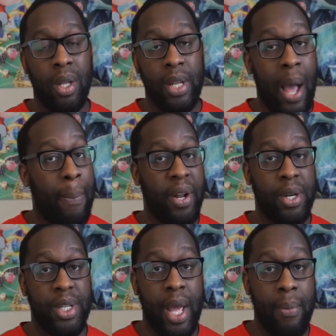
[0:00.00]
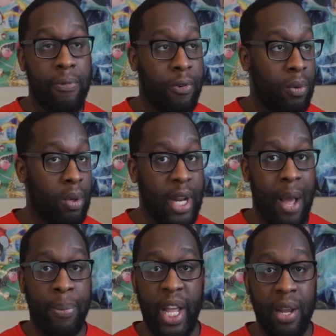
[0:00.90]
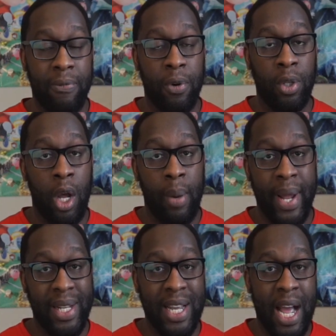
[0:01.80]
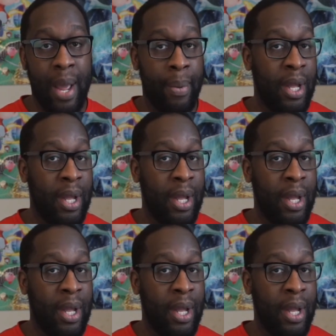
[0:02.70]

not punish them for not playing for a long amount of time,